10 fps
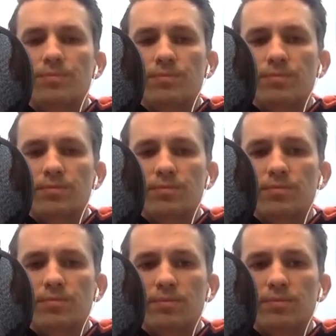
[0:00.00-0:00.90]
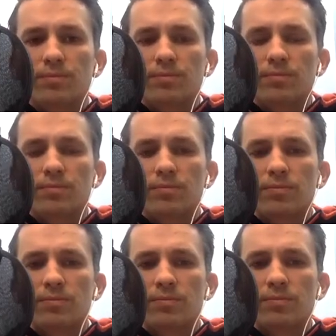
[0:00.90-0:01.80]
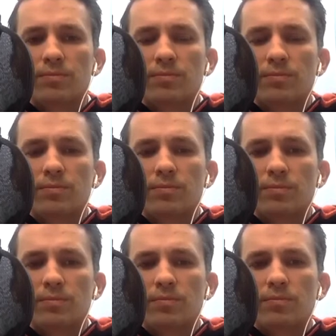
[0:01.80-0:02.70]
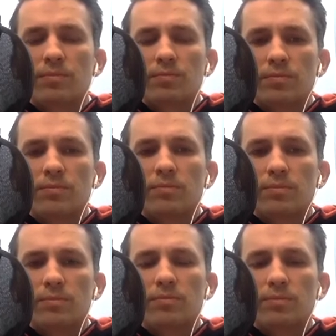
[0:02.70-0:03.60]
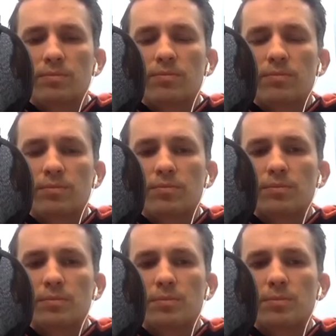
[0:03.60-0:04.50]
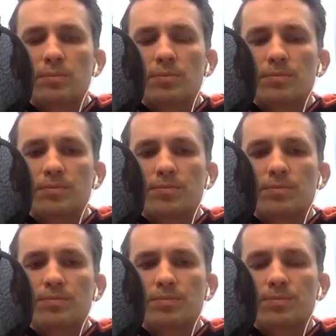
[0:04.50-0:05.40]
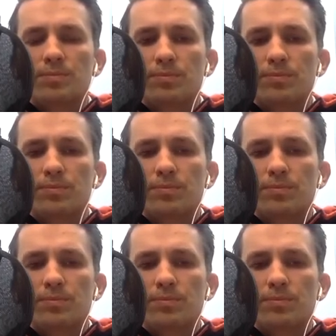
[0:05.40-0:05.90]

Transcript: The person shown says nothing.